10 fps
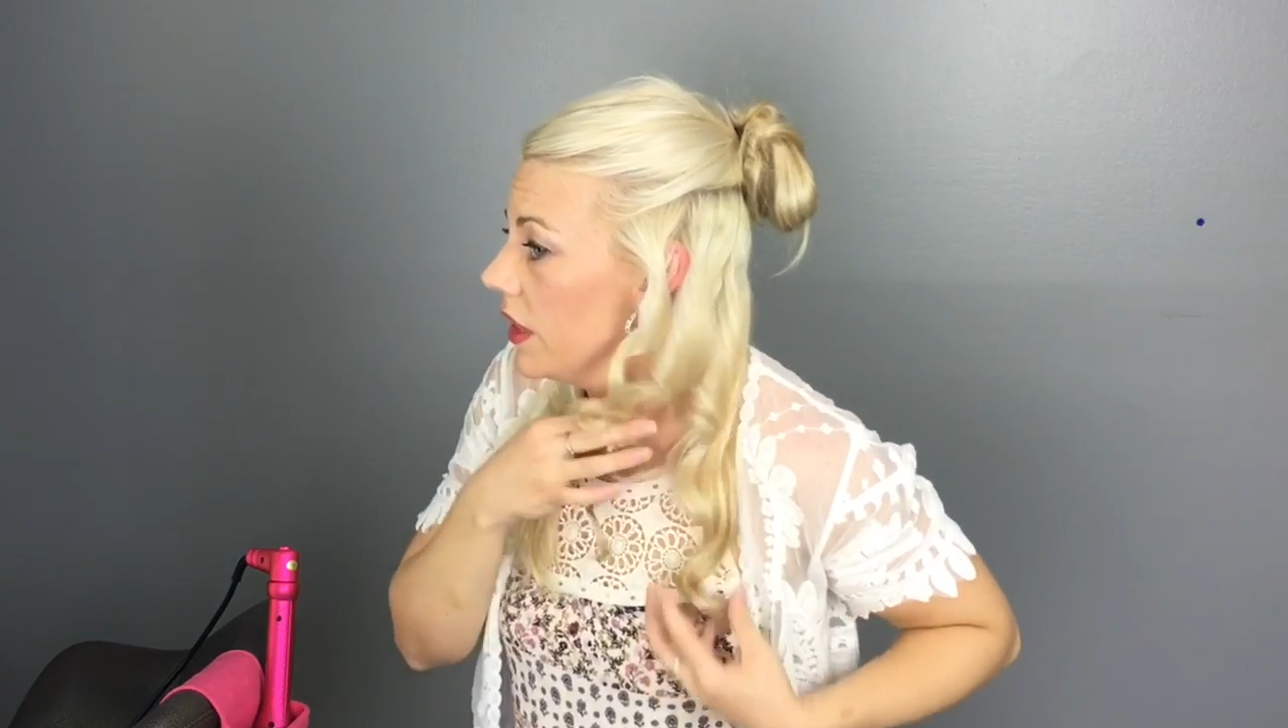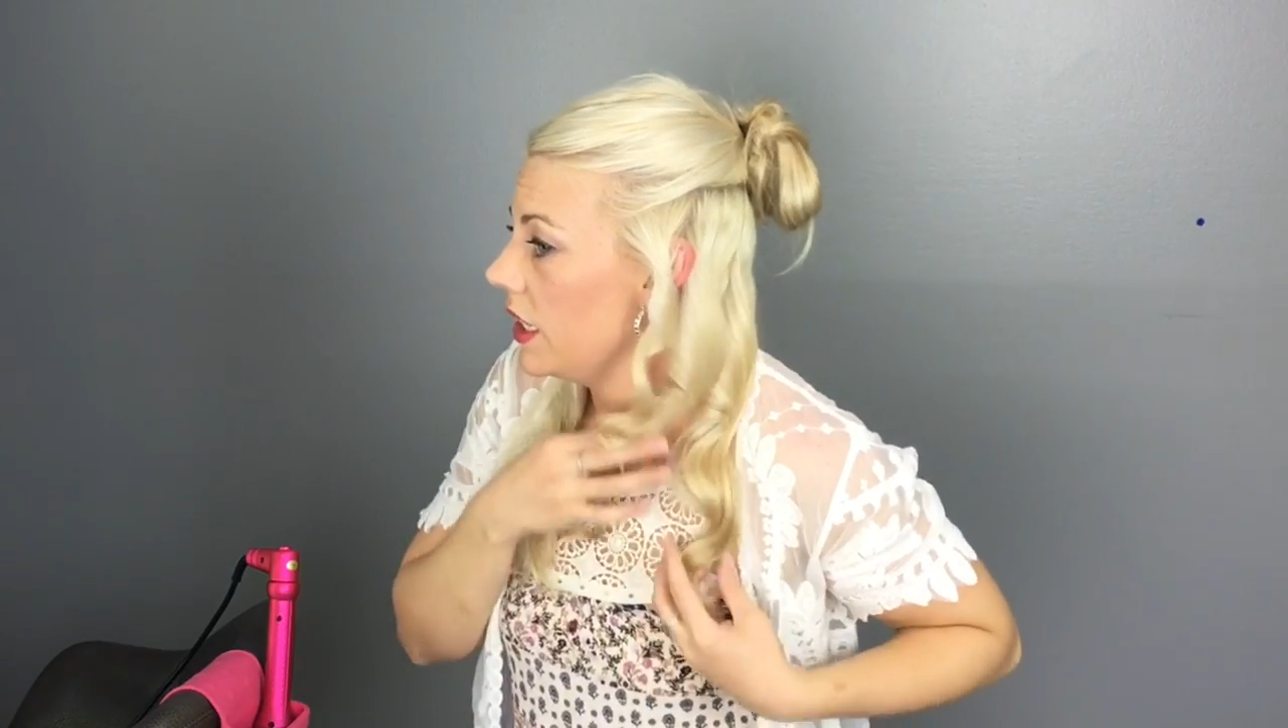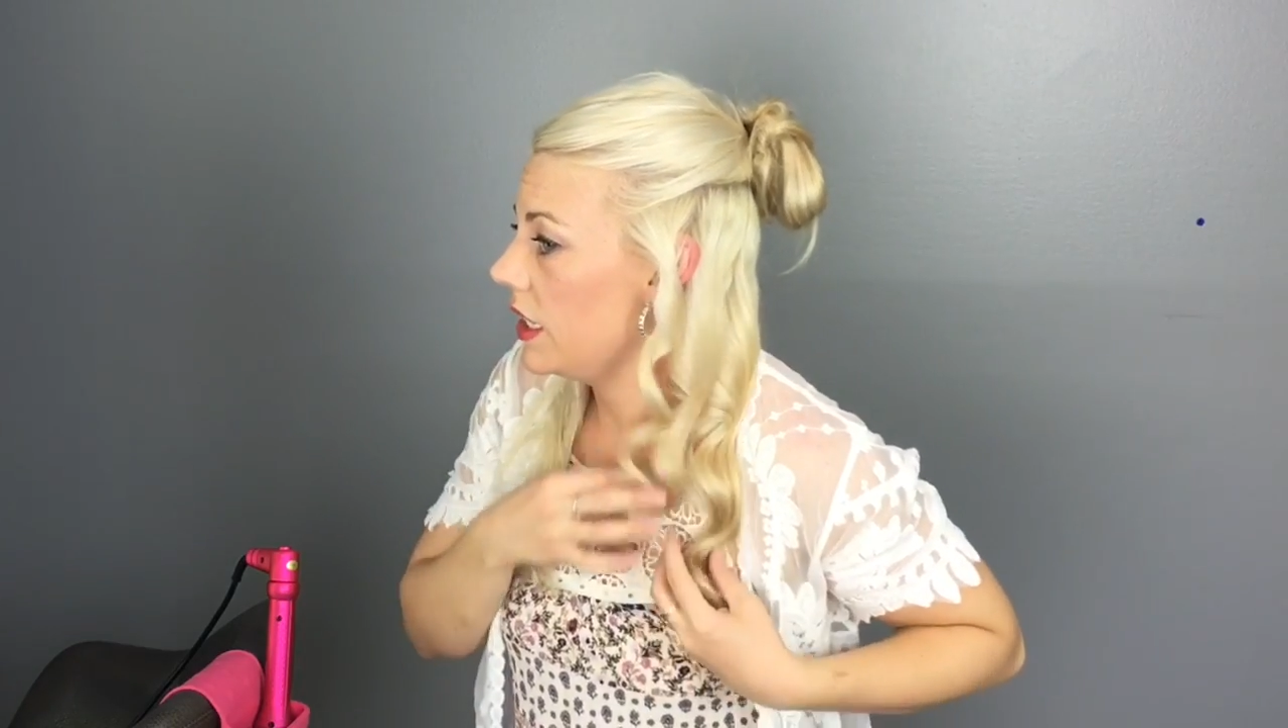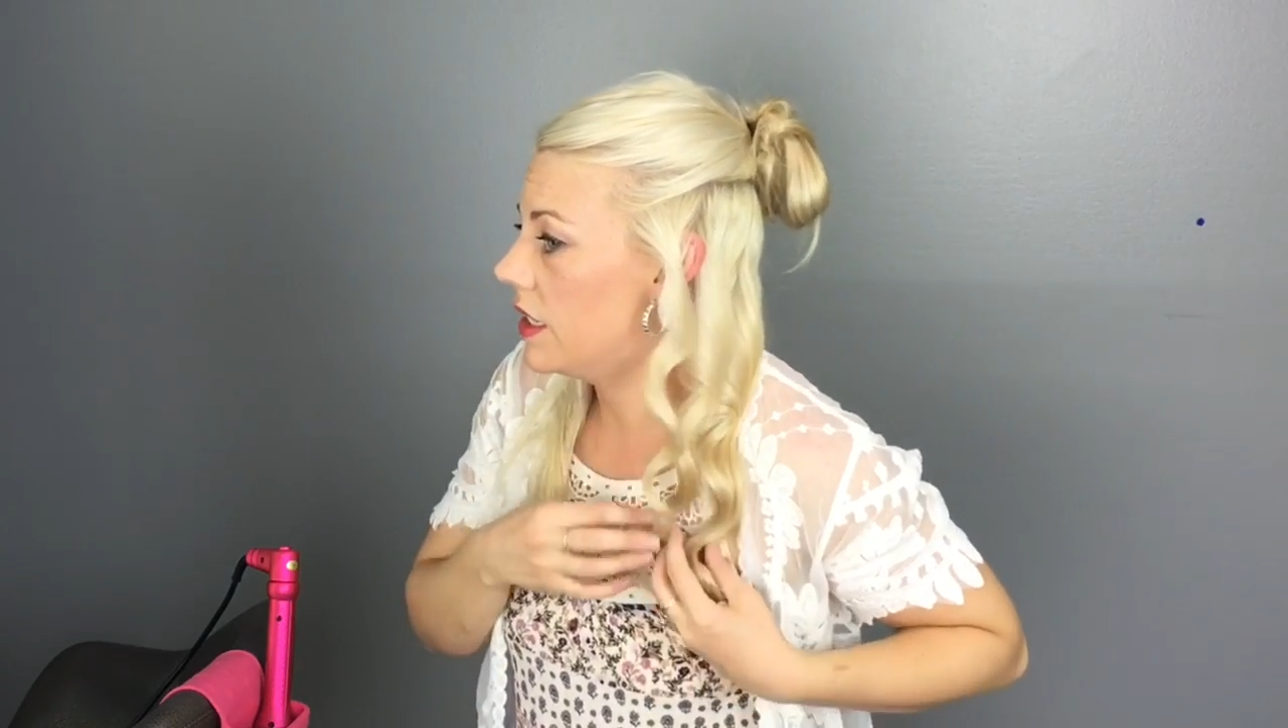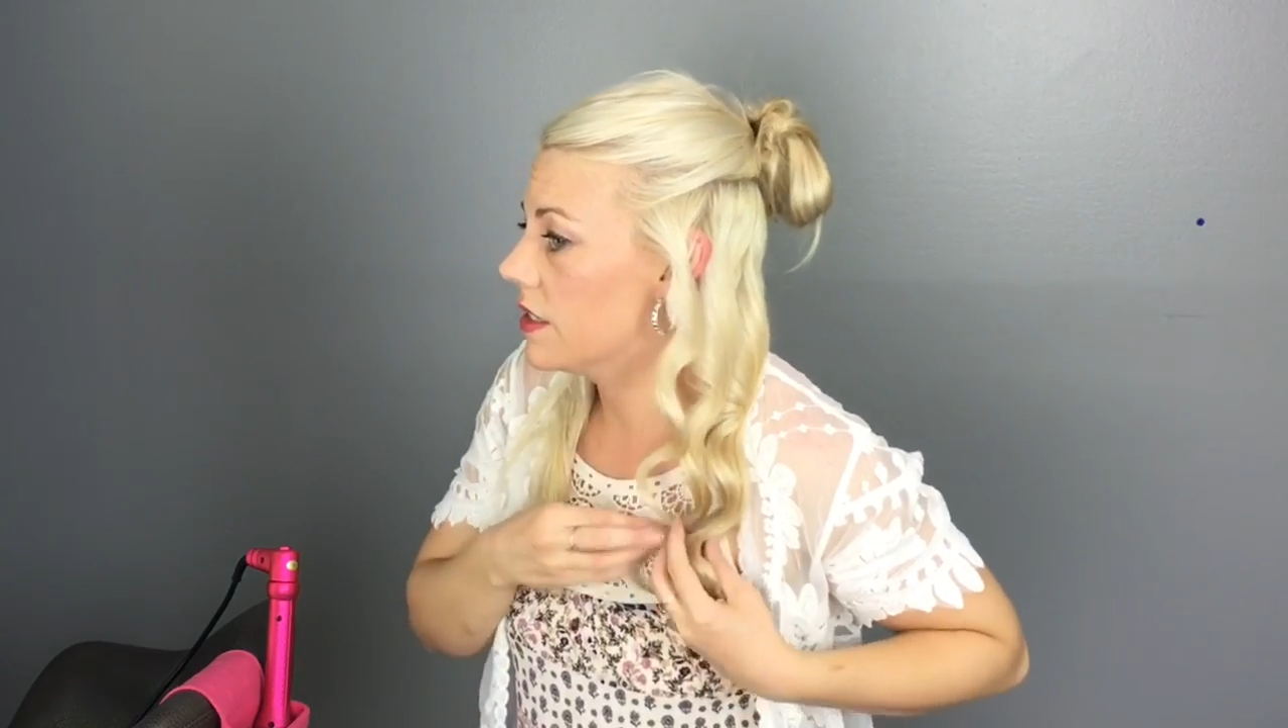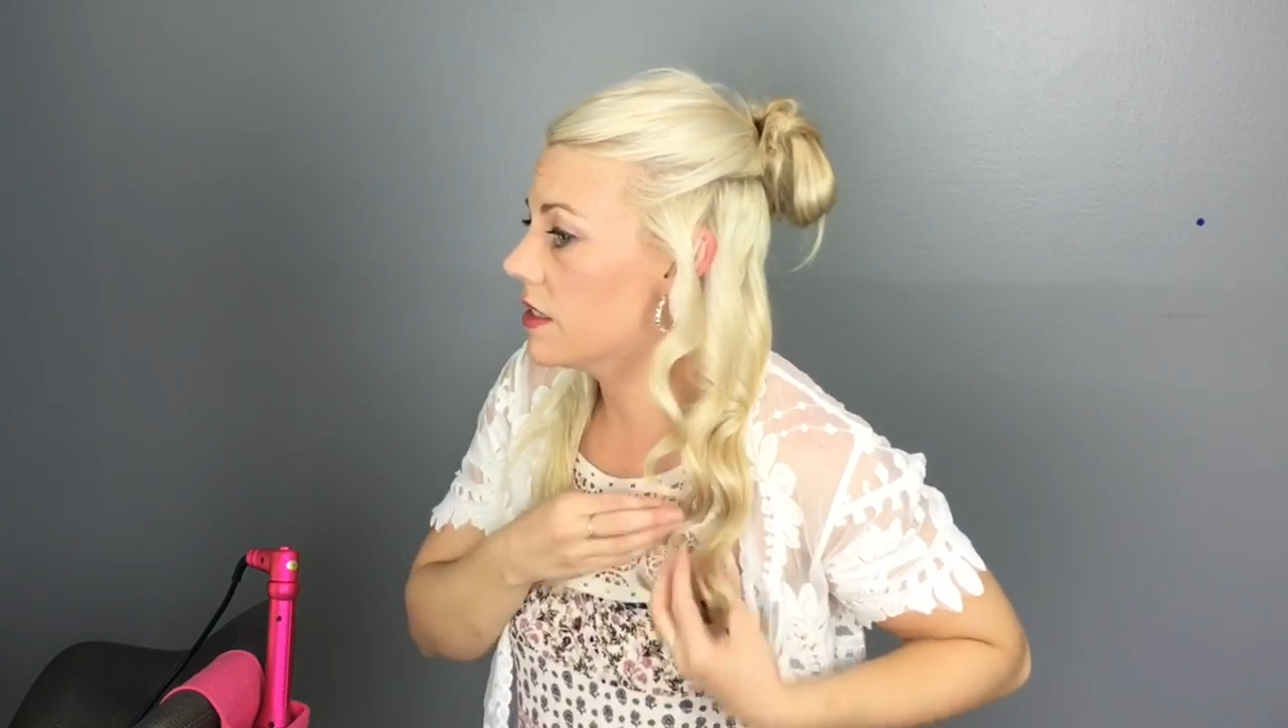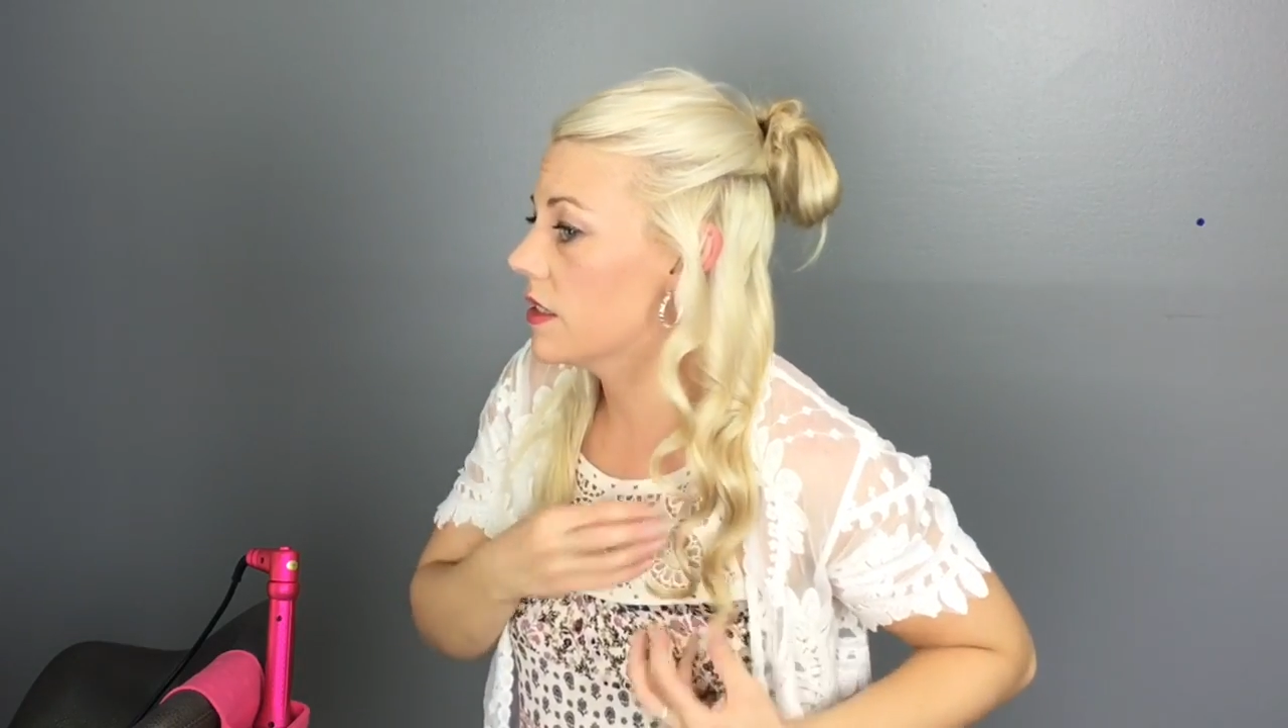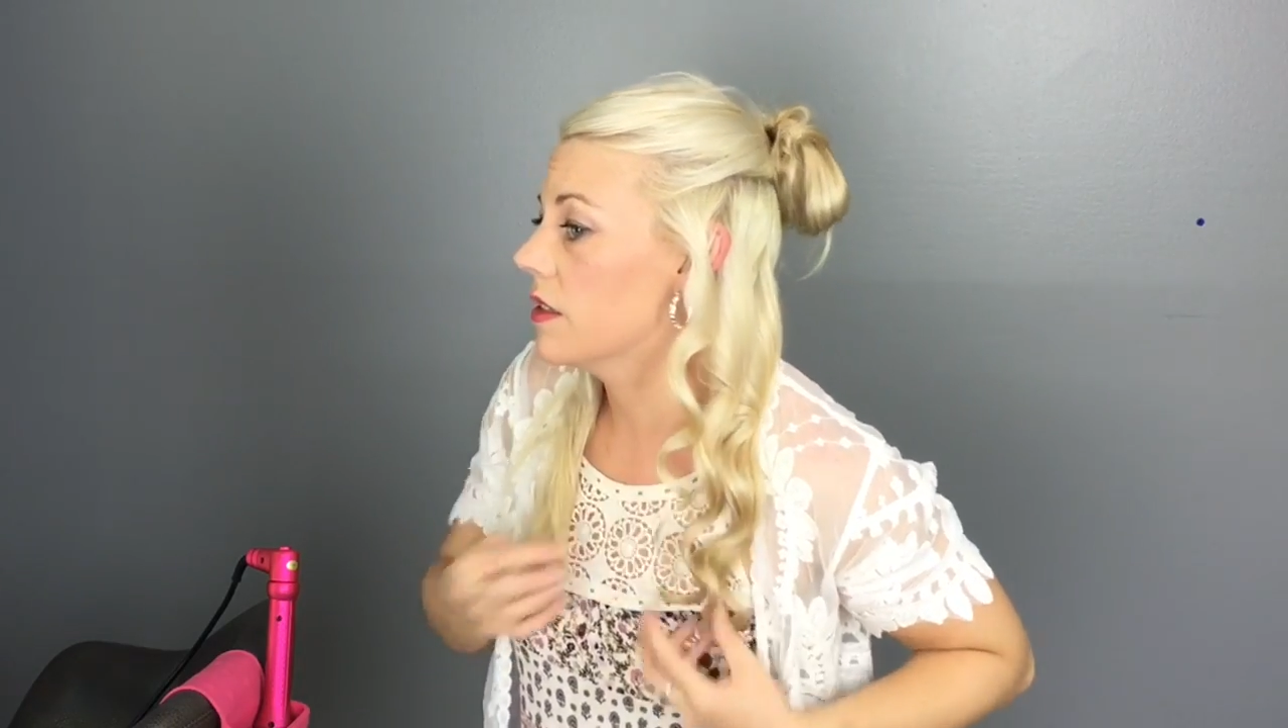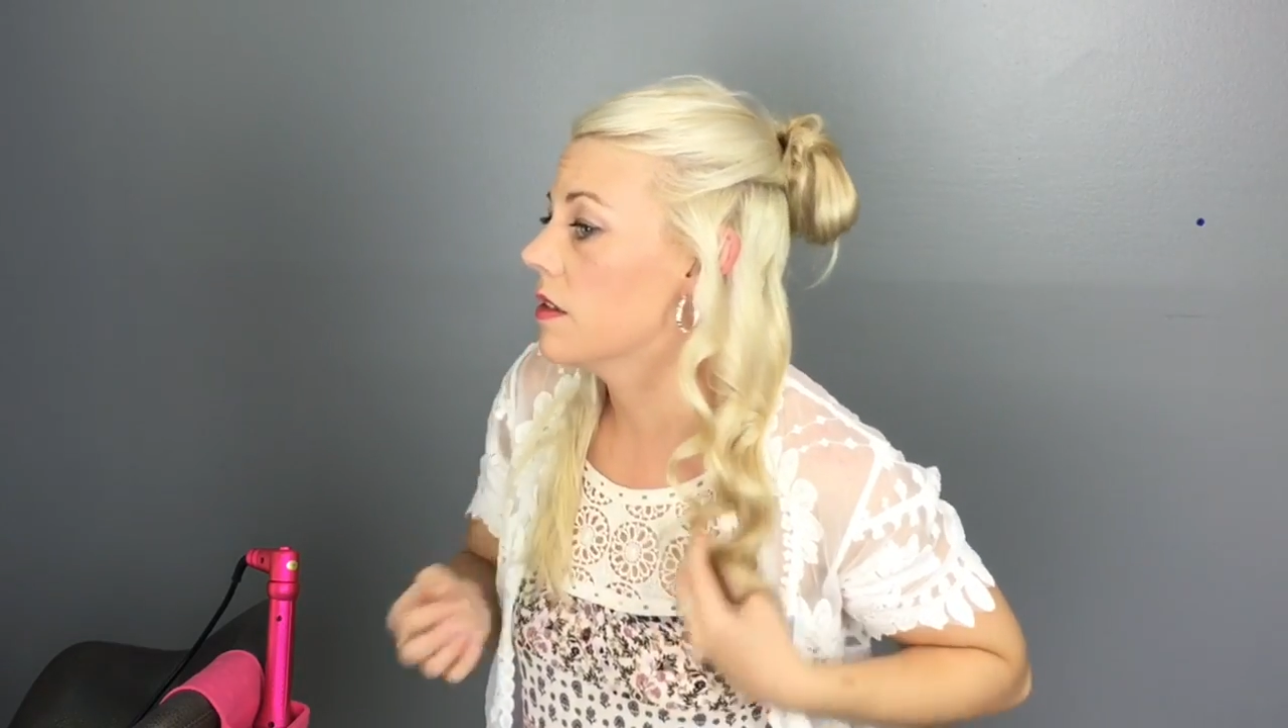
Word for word: these